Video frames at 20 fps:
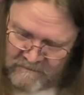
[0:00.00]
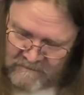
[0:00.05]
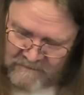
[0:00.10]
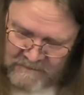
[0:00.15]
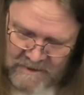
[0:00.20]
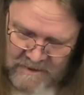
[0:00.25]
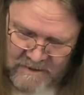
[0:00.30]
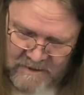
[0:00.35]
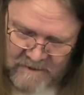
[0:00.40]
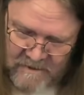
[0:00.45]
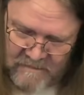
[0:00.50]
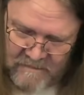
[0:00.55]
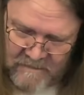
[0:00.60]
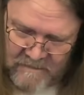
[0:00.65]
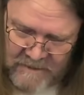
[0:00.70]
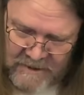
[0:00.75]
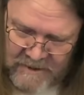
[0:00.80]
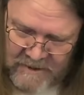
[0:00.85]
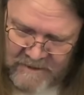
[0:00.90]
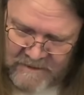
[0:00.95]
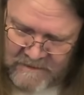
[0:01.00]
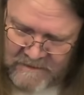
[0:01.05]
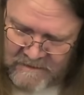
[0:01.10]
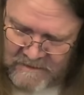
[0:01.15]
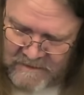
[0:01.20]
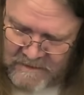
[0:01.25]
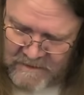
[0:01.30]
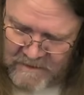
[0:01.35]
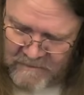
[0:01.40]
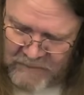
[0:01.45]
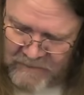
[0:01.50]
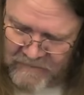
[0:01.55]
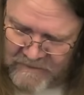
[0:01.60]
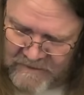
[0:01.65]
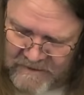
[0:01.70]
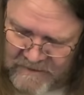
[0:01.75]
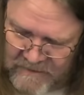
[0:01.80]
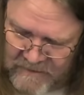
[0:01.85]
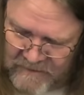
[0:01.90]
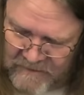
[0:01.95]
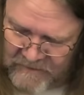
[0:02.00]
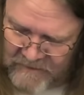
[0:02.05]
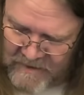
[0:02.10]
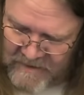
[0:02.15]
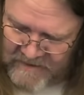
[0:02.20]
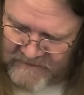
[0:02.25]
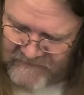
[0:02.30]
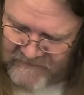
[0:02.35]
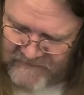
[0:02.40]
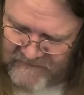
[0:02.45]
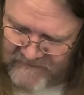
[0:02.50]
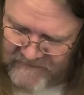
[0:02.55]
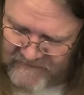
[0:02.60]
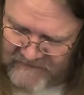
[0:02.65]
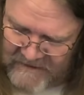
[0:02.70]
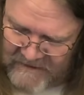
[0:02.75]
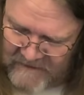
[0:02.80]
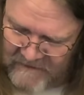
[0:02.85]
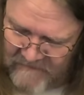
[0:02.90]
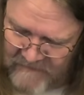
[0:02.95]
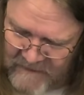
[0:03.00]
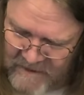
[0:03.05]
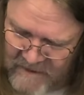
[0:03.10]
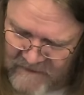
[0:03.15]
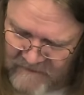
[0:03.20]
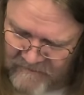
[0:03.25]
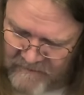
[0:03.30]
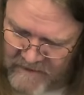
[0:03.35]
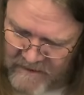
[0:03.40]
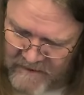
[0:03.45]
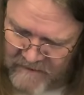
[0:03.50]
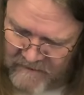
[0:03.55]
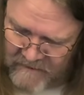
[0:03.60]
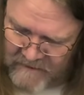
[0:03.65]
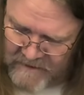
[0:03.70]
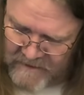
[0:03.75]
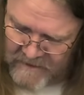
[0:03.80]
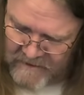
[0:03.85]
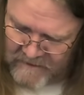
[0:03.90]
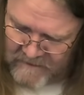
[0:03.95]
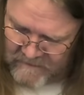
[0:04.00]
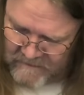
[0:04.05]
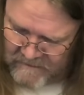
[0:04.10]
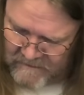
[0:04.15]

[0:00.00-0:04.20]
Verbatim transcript: Um, but they're moving in a new direction. This king of love right over here.